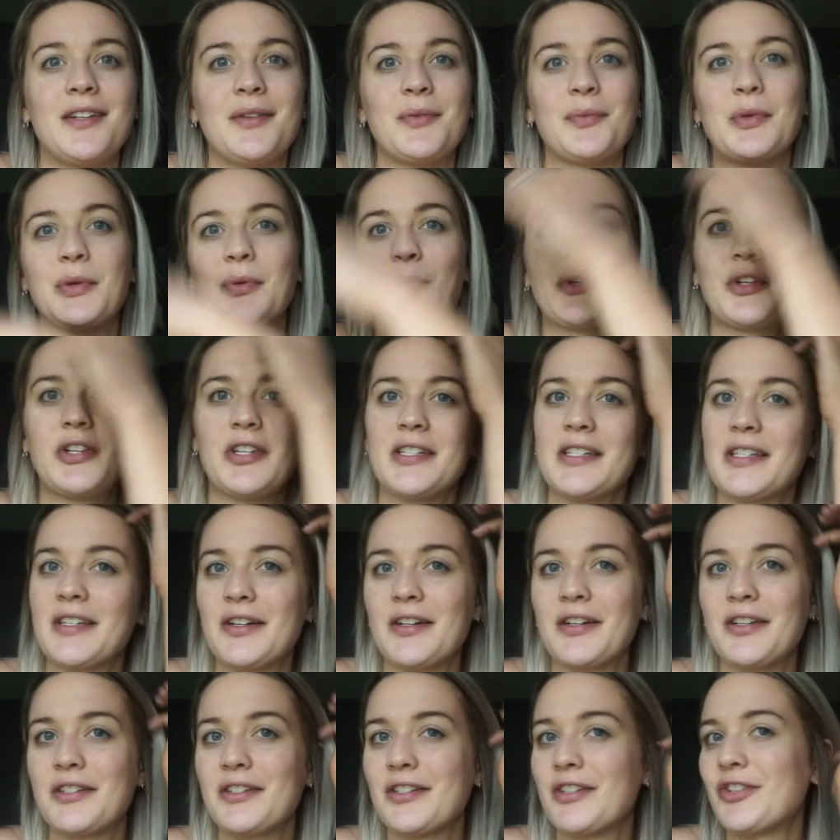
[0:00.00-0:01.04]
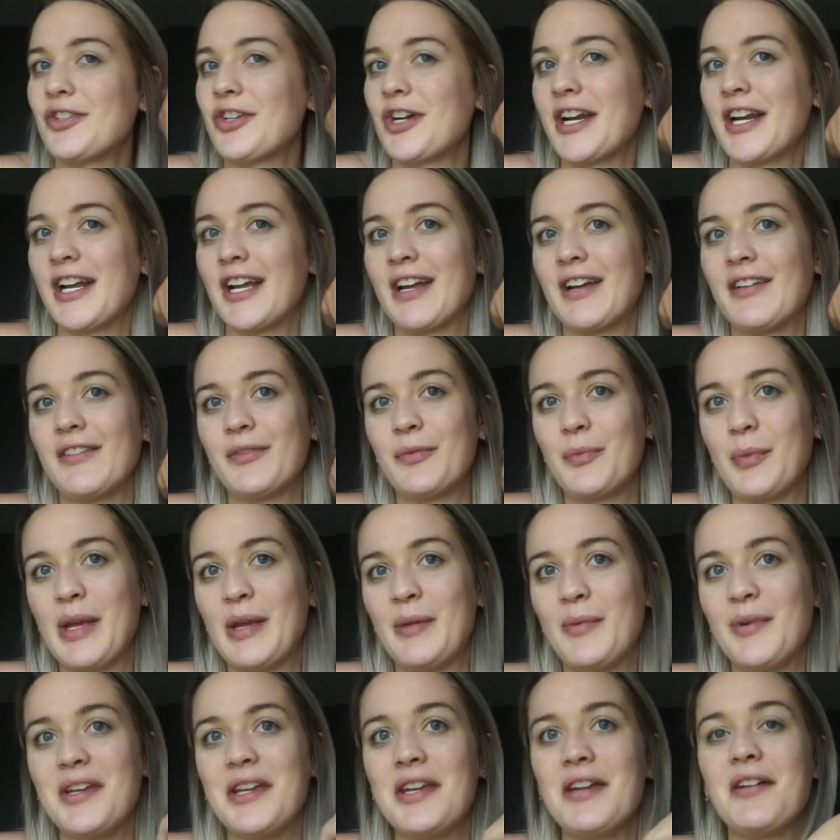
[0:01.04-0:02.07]
and we really started to try to have a
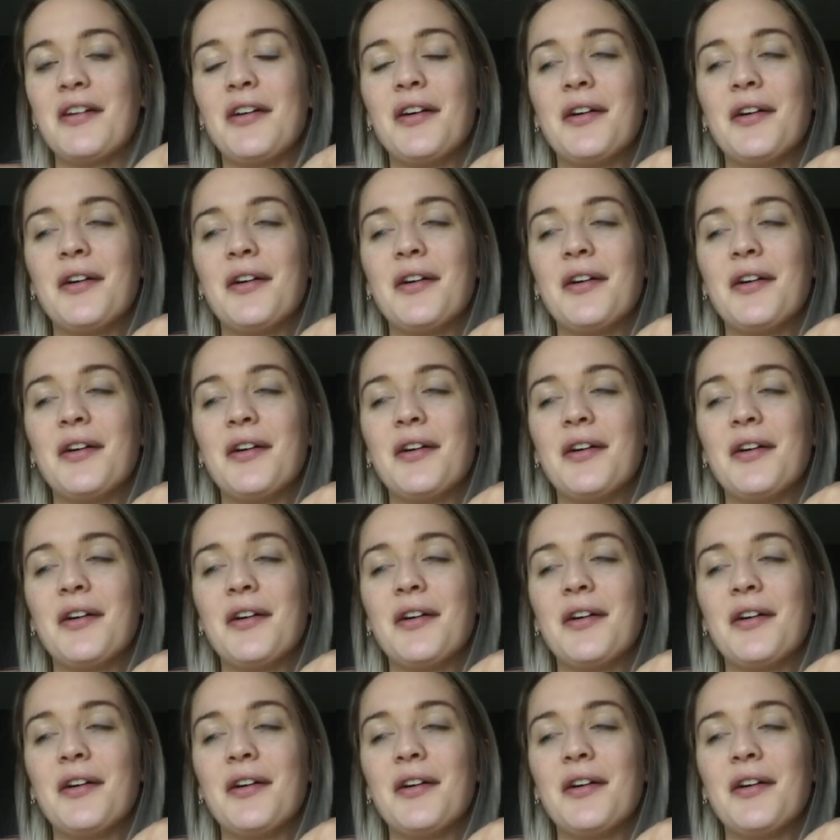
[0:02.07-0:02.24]
baby.